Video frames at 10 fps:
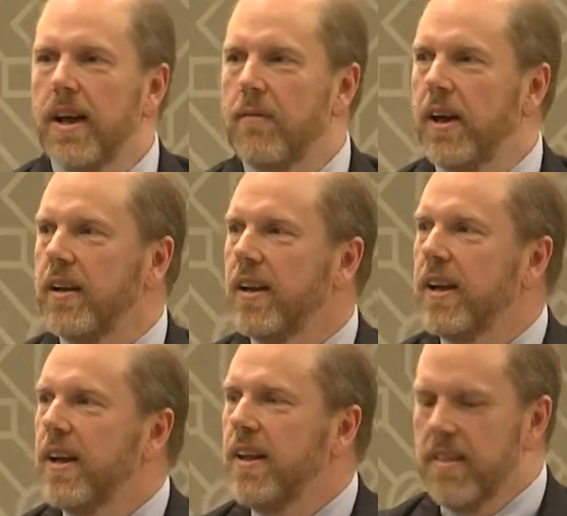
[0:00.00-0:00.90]
I mean,
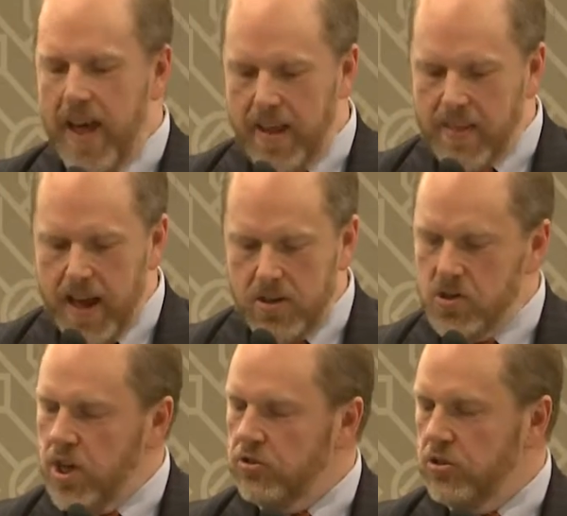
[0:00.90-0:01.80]
that, that is
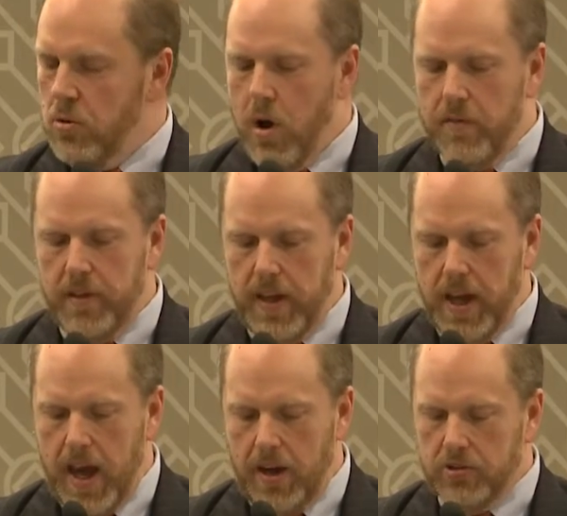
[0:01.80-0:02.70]
just too often the
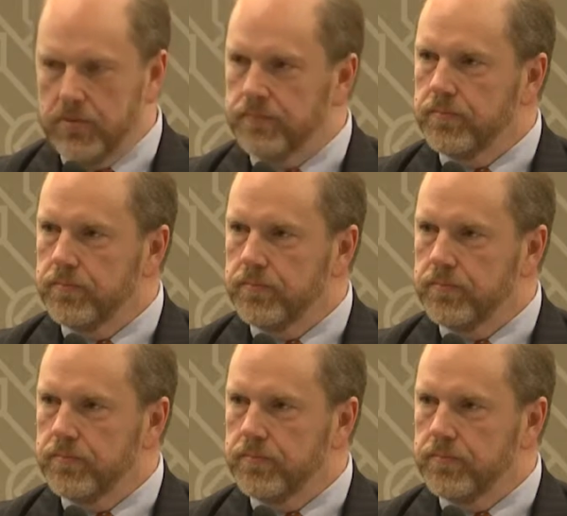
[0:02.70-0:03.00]
case.